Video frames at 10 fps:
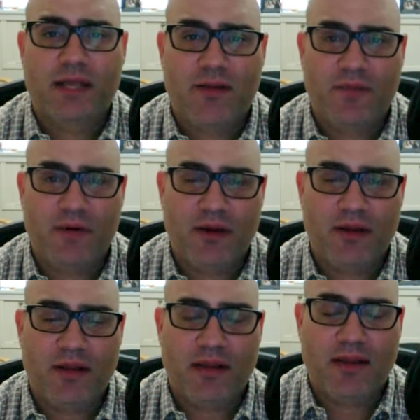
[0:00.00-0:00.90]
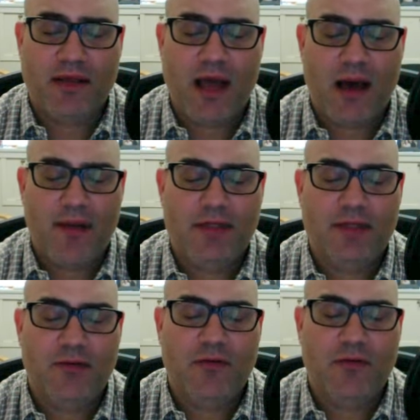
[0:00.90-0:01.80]
put it in the
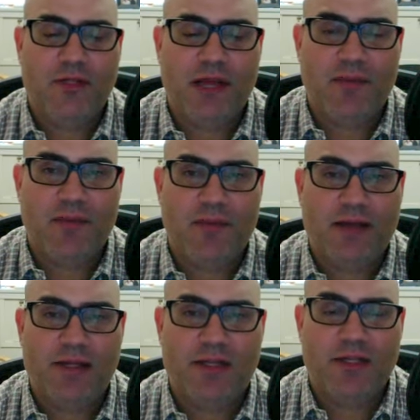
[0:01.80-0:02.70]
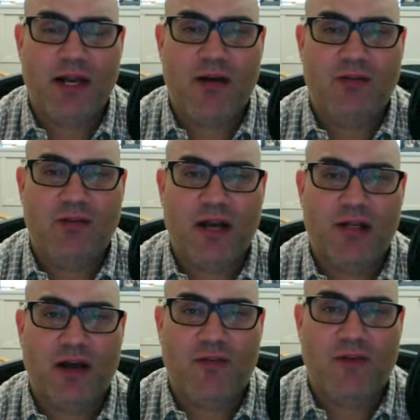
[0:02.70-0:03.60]
comments or send me a message and I will try to
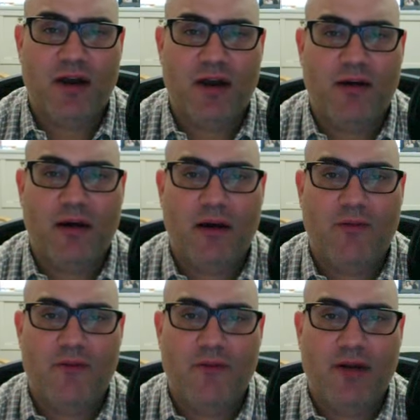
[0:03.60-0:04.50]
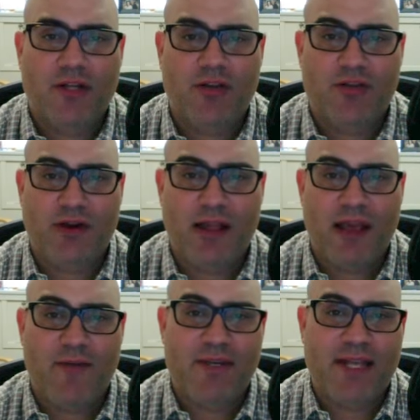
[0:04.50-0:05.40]
talk about it. A few of my shows already
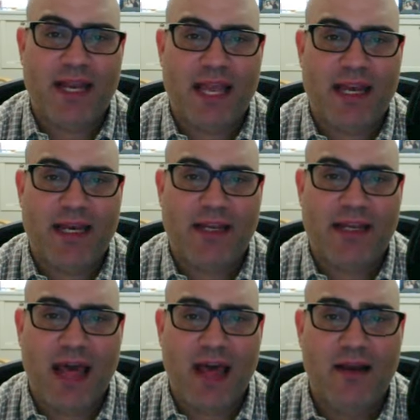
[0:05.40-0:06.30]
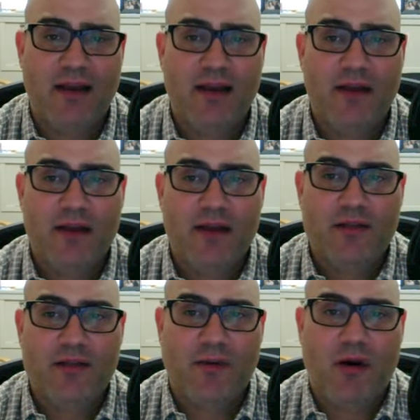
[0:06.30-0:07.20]
have been dedicated to that.
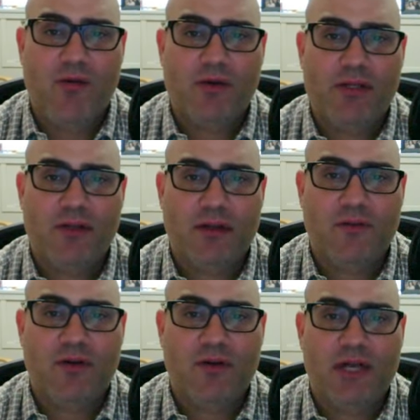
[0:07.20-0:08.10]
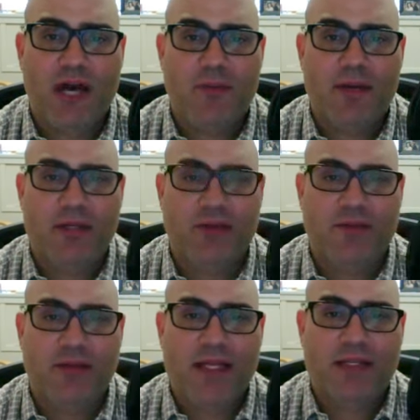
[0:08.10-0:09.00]
So I'm always looking for new topics. So if you
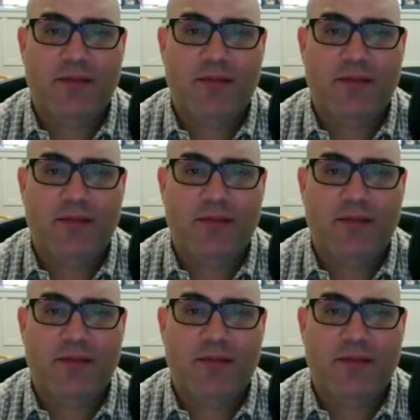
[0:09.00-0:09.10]
got something